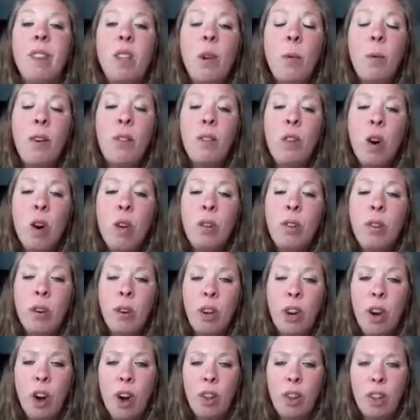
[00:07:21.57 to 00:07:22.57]
We've also
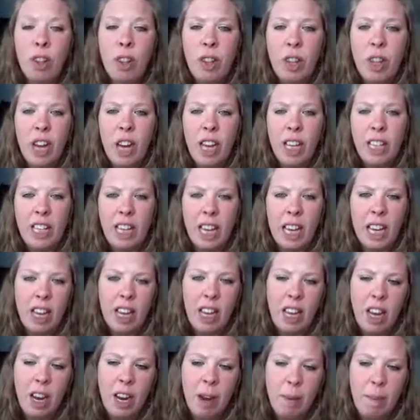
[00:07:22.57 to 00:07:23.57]
got on the 30th
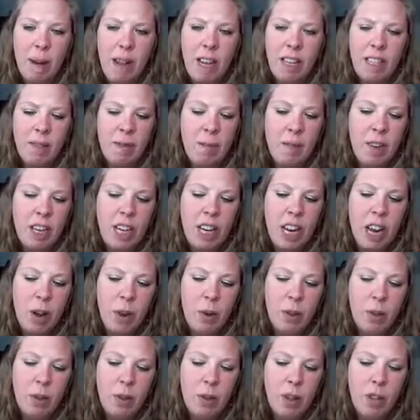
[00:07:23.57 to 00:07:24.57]
an amazing
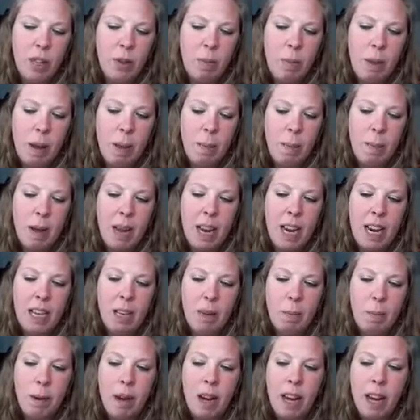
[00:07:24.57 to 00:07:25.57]
video that's being made
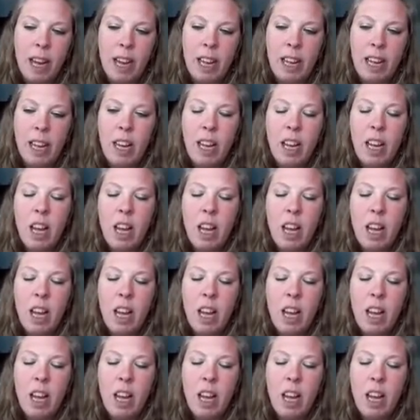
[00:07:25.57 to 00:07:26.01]
by